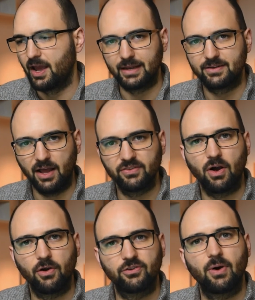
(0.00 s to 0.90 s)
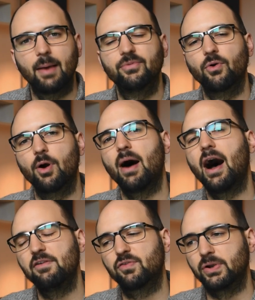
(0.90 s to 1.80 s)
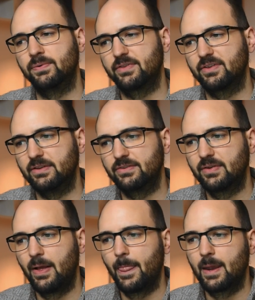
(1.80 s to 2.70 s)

It does also absorb high frequencies,